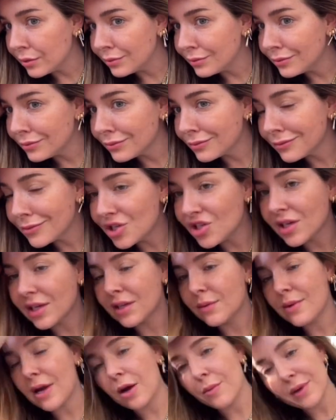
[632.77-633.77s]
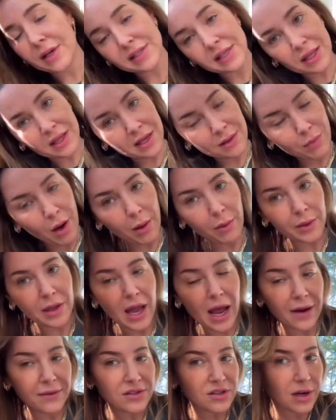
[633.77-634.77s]
you should get them now because I think probably
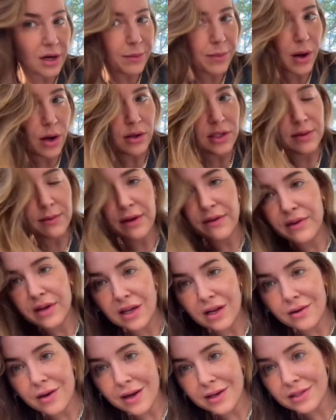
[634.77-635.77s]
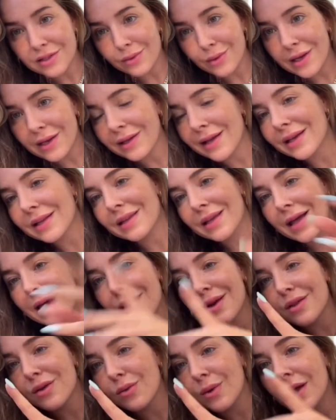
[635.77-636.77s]
after I post my video next week, like at the end of
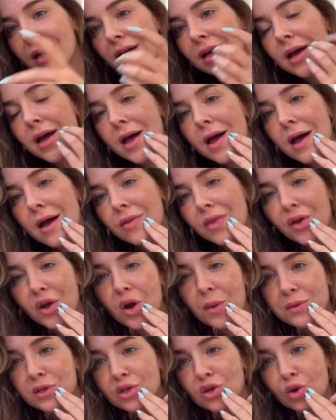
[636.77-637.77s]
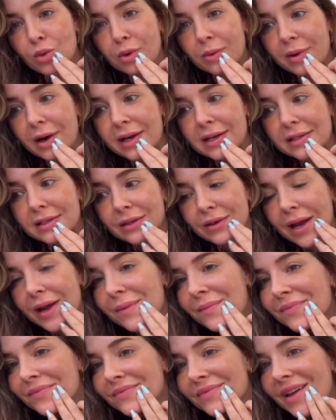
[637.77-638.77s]
the week, they'll go up to normal price. Okay.
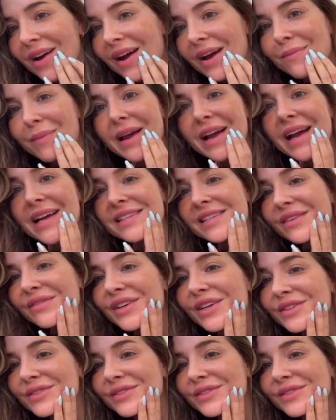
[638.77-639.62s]
All right. Bye guys. Love you.